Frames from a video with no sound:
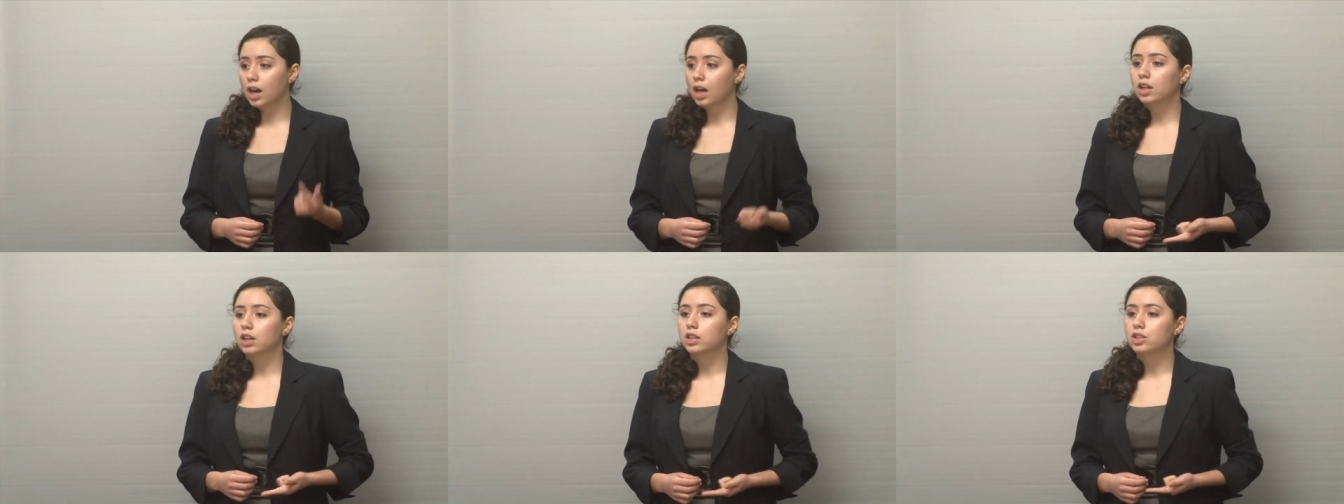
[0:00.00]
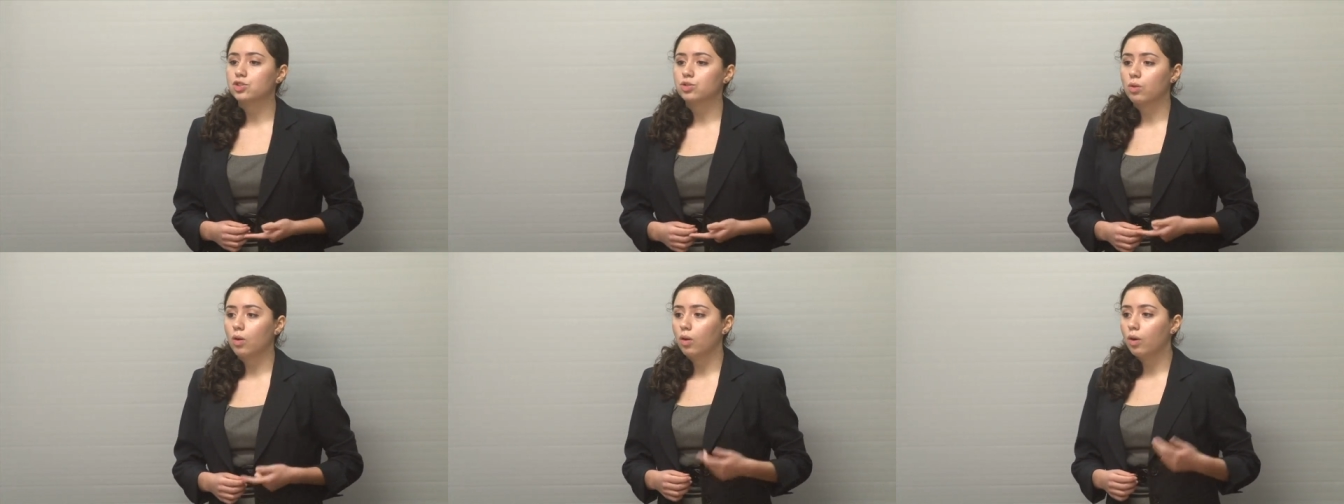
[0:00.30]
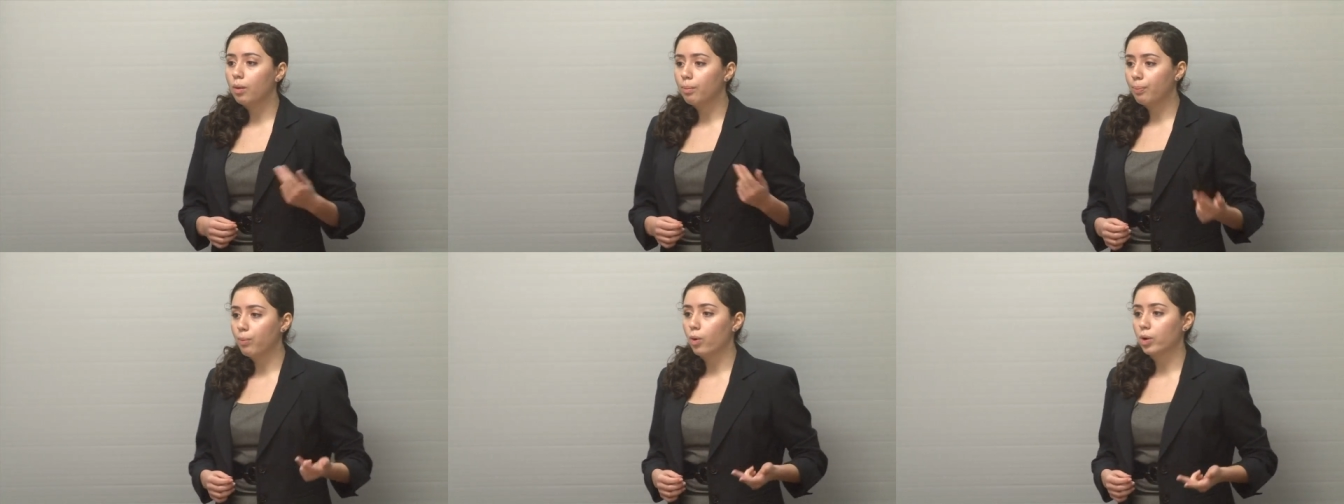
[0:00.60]
gun
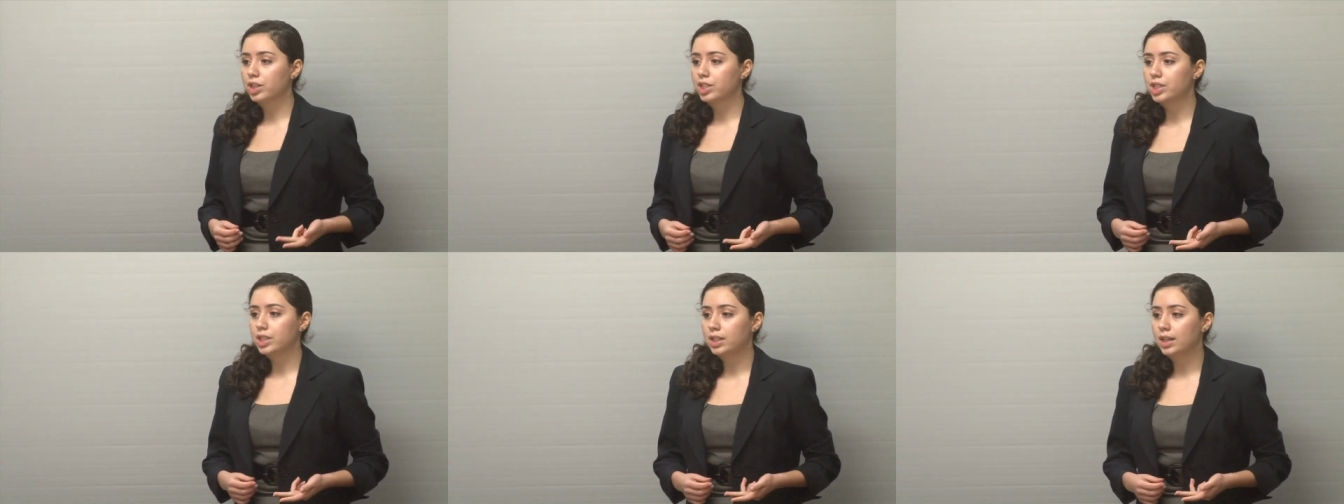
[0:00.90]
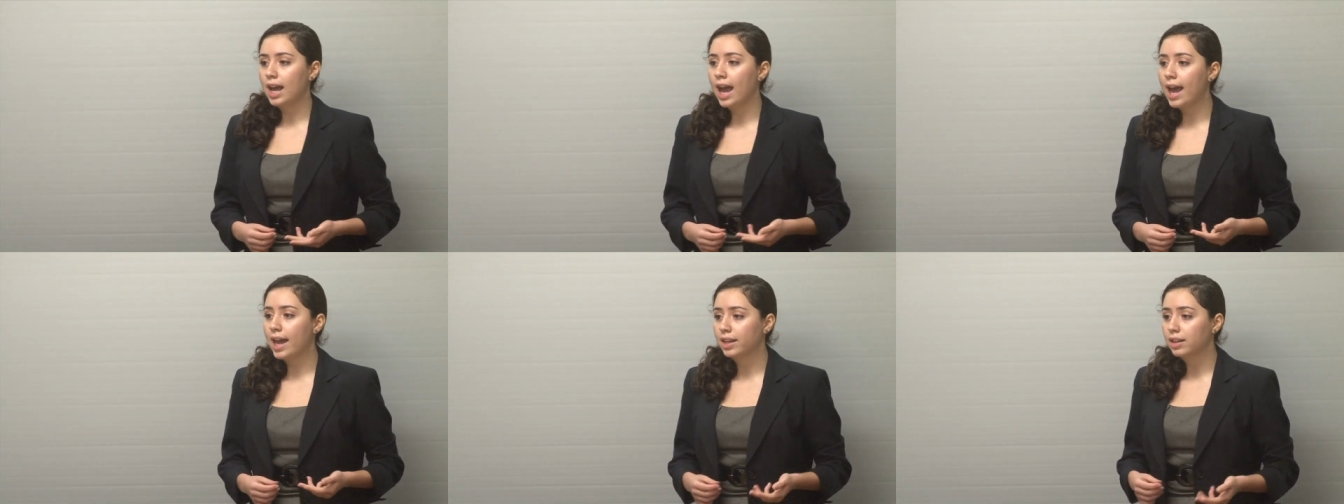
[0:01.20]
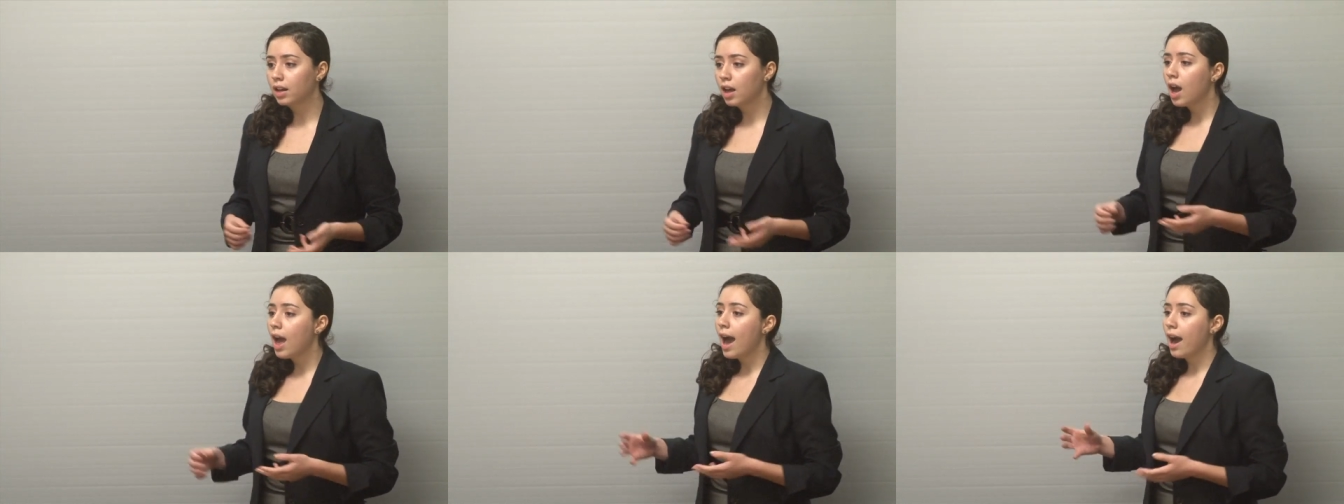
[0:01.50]
control, abortion,
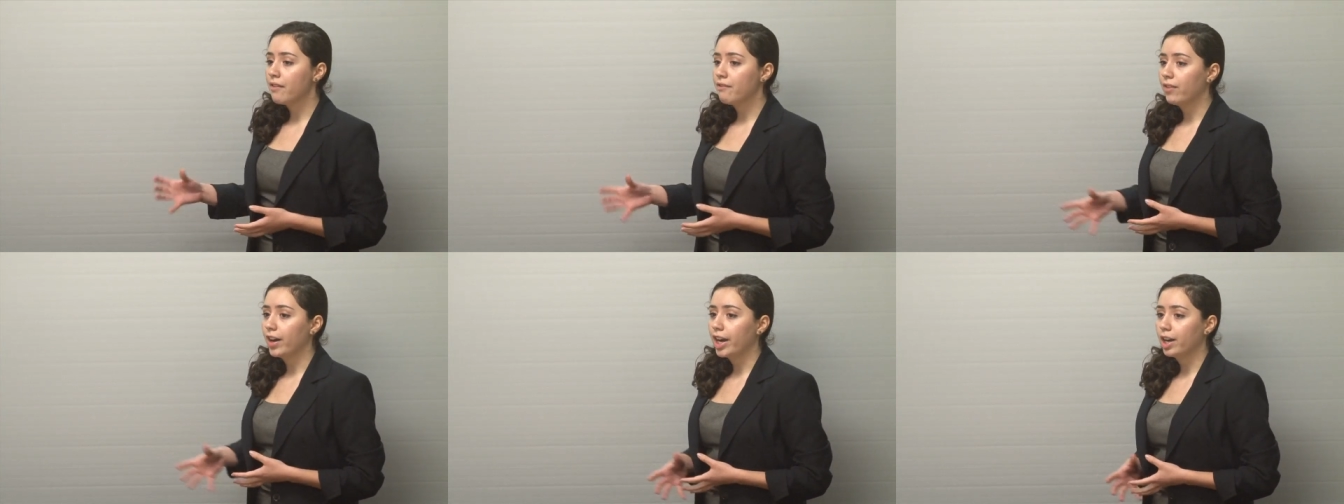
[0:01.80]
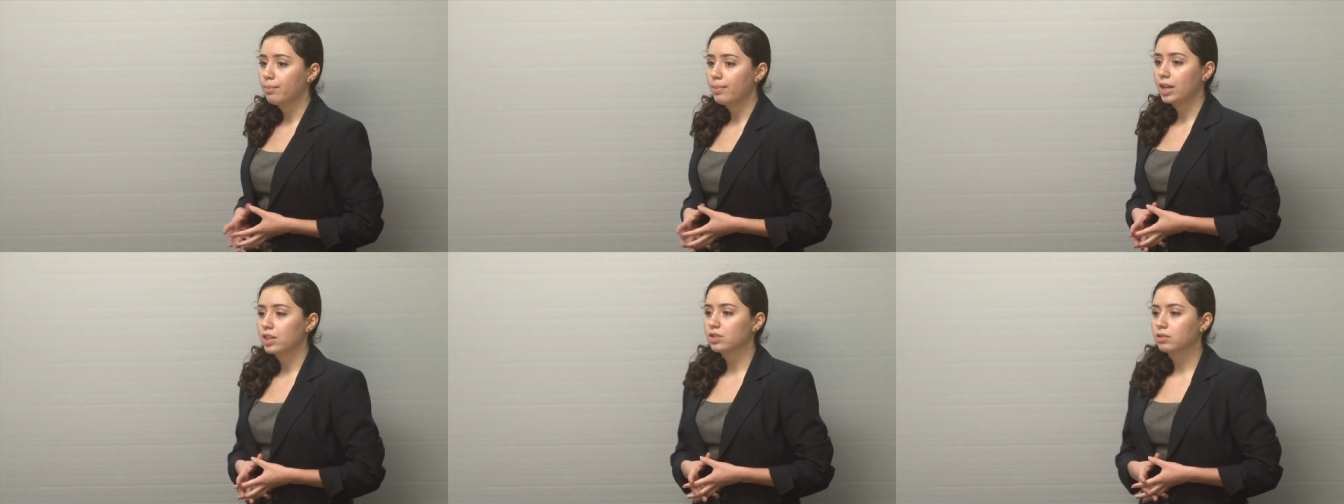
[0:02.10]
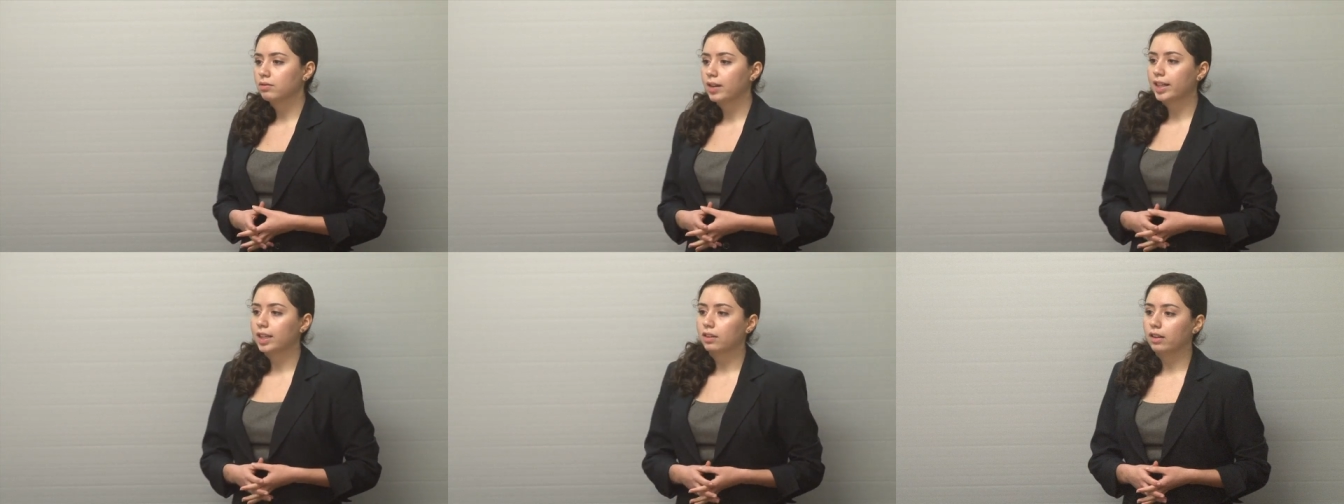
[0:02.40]
and
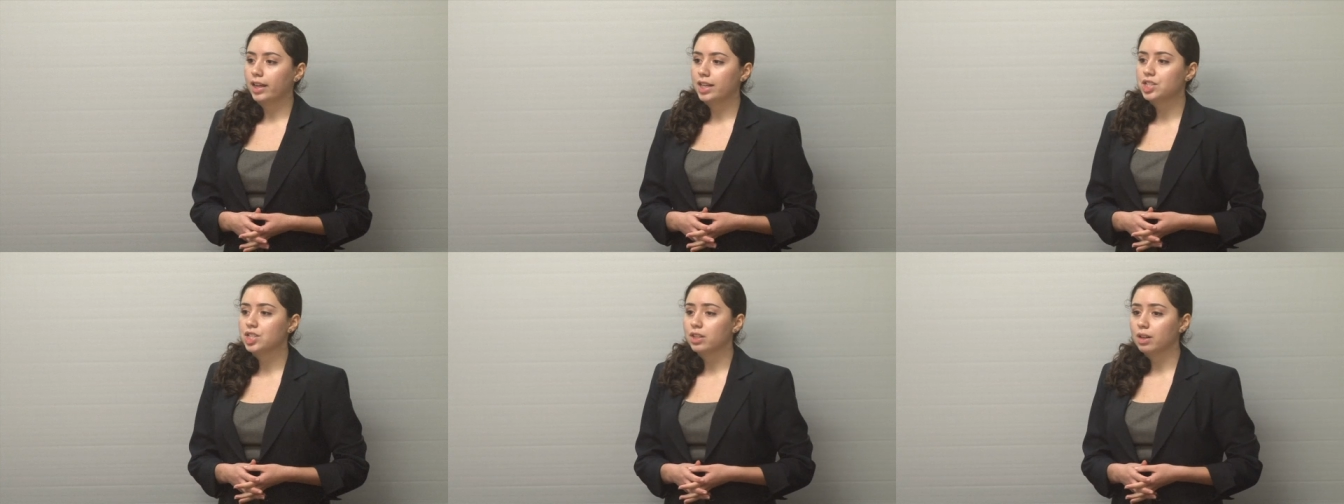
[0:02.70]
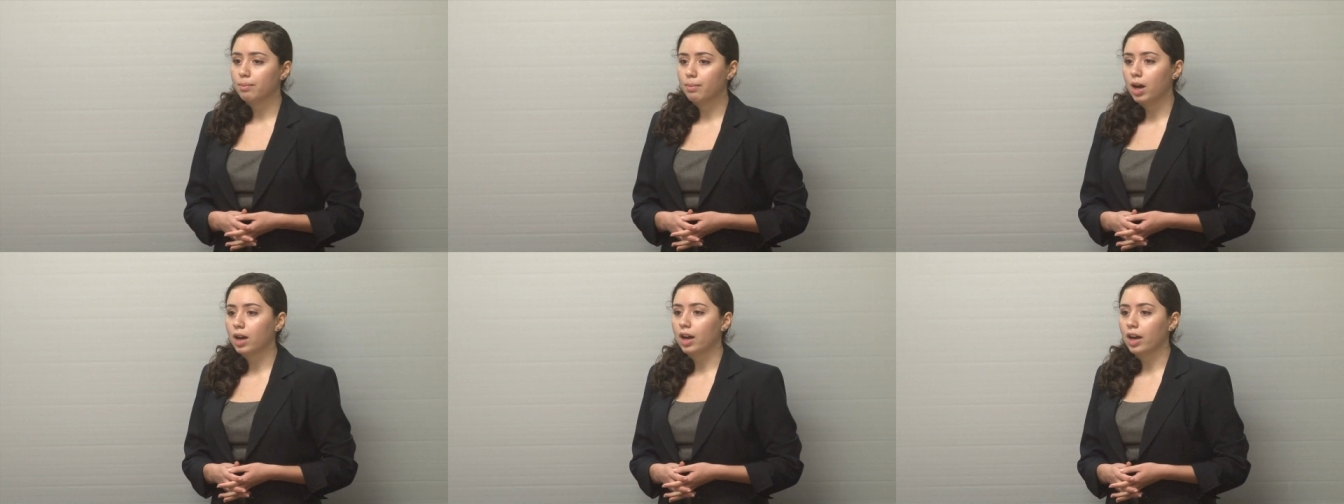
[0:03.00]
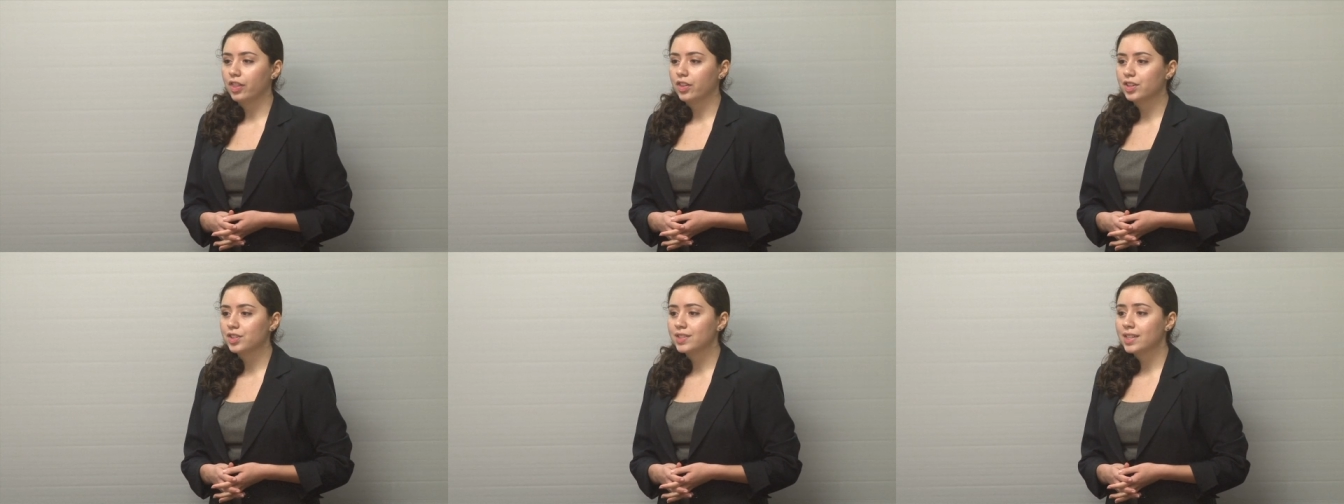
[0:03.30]
environmental regulation, among
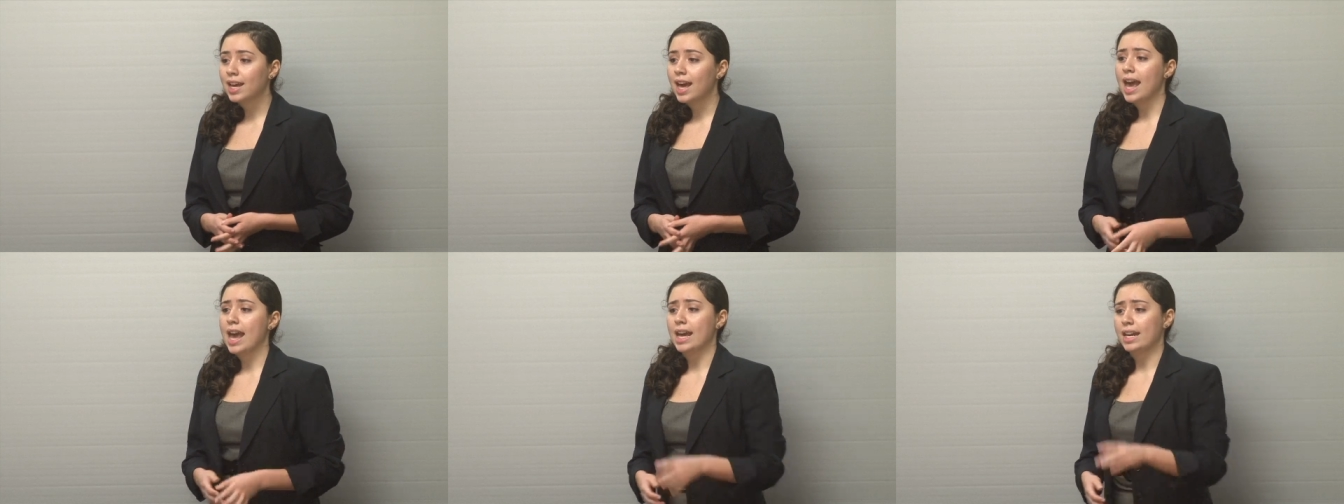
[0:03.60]
others.